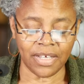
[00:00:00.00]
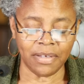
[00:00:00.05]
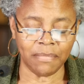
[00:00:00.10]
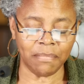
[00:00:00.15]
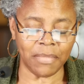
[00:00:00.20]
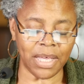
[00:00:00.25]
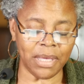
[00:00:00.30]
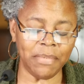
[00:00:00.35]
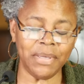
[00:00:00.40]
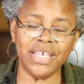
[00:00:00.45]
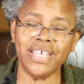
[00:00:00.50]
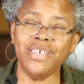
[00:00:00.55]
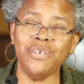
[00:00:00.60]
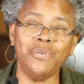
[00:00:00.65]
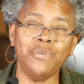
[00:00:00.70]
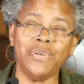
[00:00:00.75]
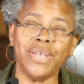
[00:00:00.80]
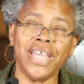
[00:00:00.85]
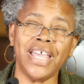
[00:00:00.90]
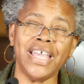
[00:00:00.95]
Maybe
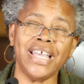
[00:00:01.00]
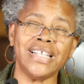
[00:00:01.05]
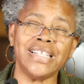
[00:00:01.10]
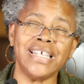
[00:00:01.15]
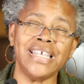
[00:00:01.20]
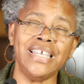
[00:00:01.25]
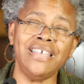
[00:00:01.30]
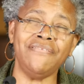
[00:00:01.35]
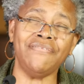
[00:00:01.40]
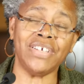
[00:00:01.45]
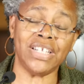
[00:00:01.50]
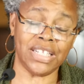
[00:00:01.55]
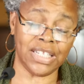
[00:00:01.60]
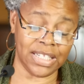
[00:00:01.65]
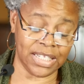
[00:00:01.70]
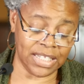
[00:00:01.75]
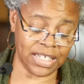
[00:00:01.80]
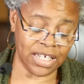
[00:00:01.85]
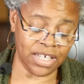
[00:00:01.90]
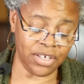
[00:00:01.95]
you can't even
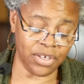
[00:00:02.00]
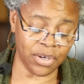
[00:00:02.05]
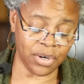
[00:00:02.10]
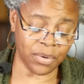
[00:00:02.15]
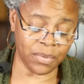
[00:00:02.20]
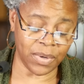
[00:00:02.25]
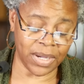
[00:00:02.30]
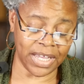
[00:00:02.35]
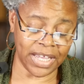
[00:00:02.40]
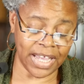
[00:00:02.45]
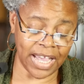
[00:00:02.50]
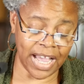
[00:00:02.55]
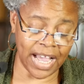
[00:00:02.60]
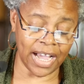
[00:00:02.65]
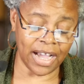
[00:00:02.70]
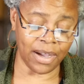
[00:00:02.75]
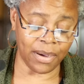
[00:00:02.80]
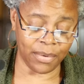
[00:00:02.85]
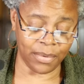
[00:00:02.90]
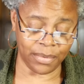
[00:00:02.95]
see your way
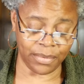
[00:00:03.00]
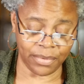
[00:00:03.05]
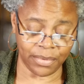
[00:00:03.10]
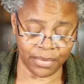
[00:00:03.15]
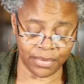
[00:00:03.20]
out.